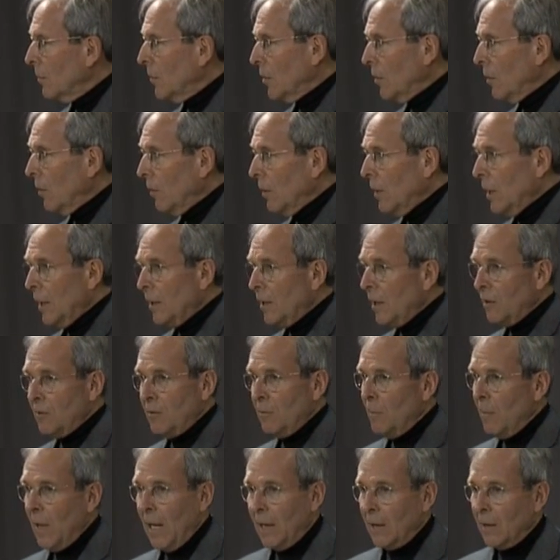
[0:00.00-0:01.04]
So it
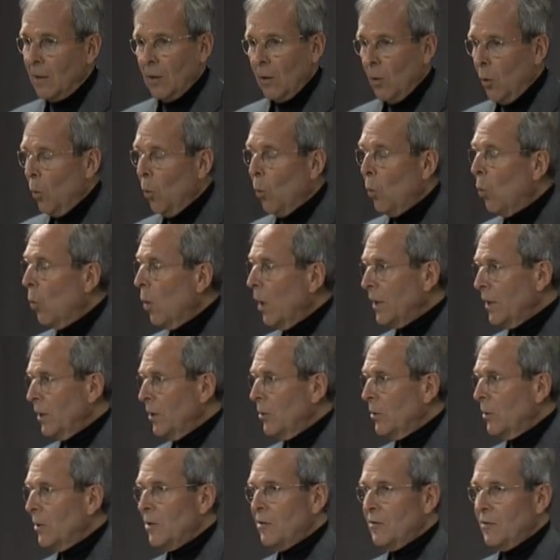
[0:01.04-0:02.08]
doesn't matter what
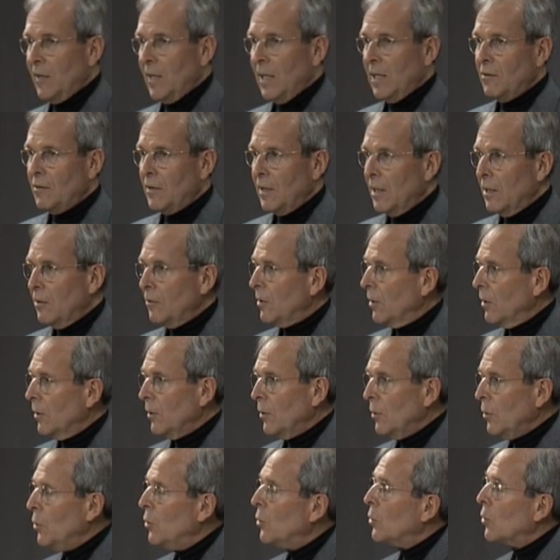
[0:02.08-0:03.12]
your disease is,
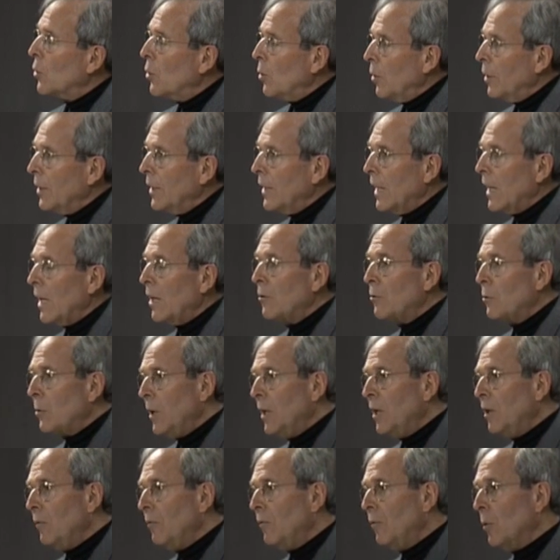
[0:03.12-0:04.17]
you're going to get
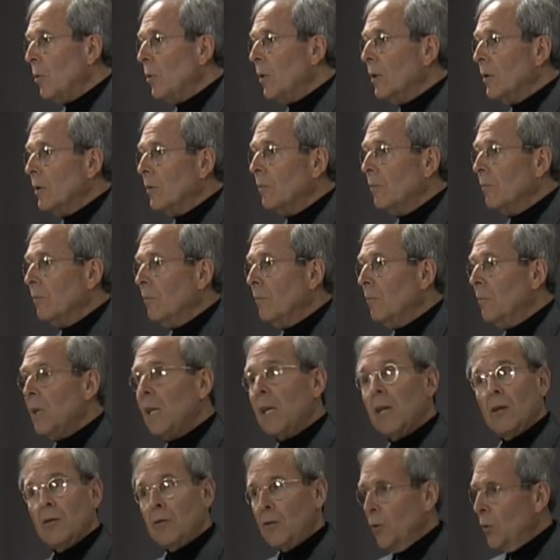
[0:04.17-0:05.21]
treated for it
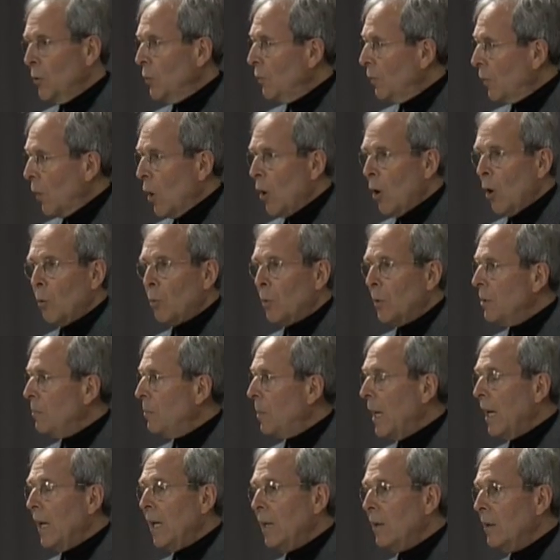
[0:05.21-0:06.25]
because you've already
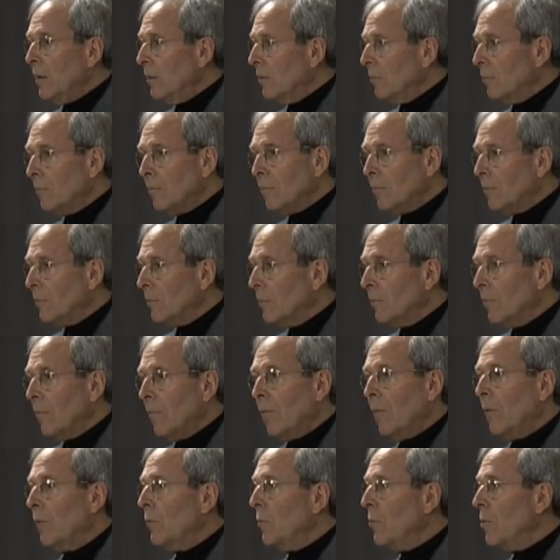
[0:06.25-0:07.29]
paid
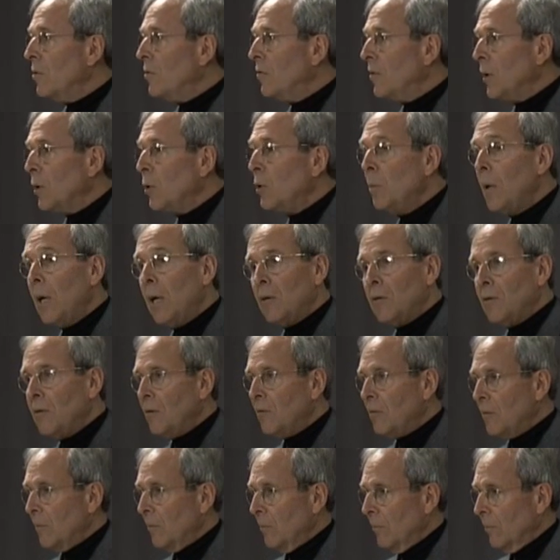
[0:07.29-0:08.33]
through the single-payer
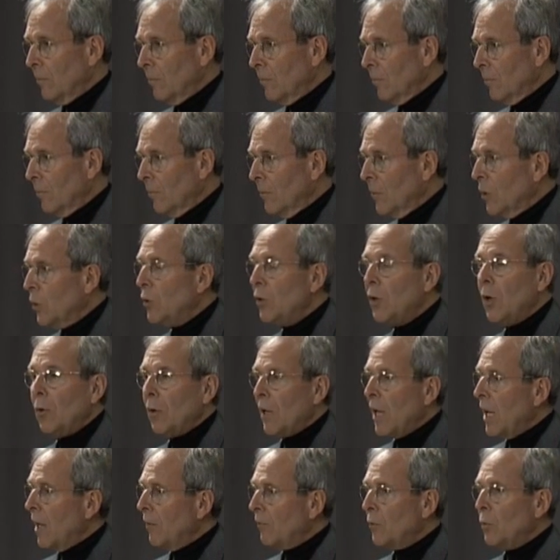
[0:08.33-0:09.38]
system. You
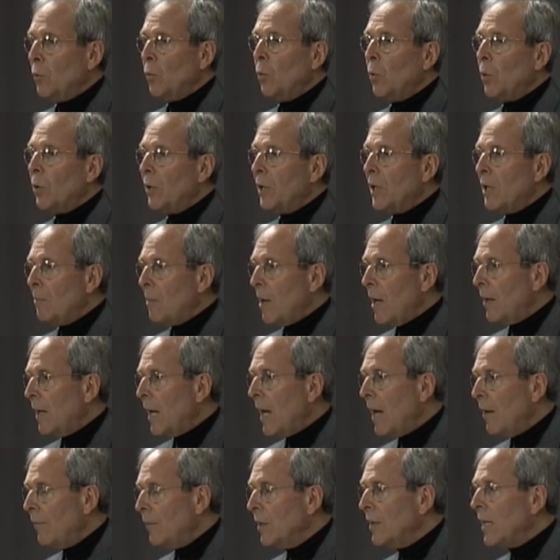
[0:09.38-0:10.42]
don't have to worry about
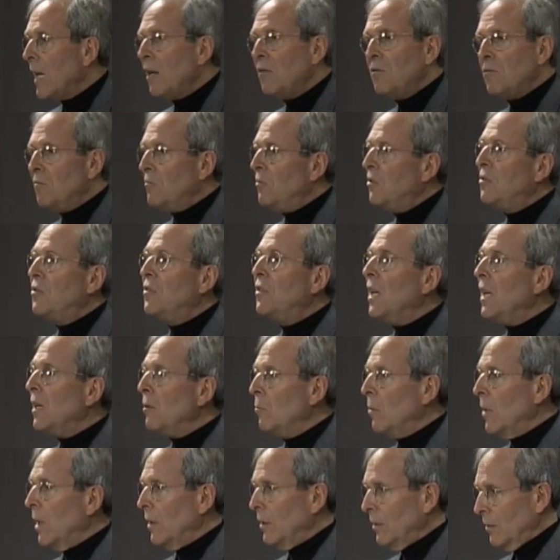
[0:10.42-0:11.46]
having that
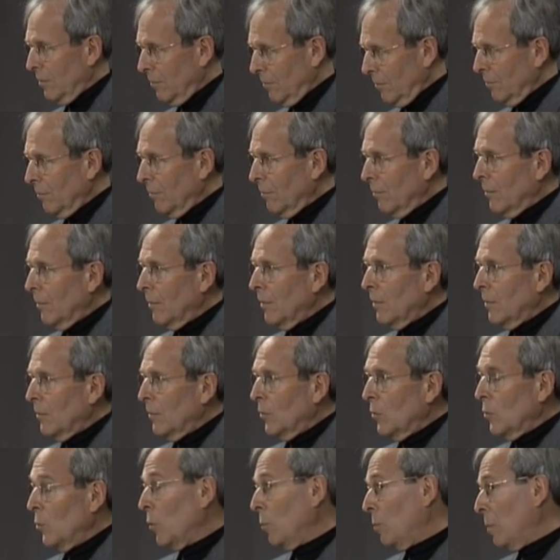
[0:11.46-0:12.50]
stigma
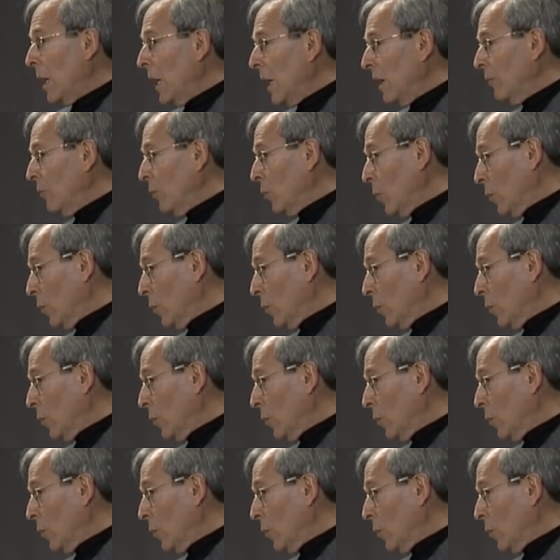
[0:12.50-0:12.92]
or paying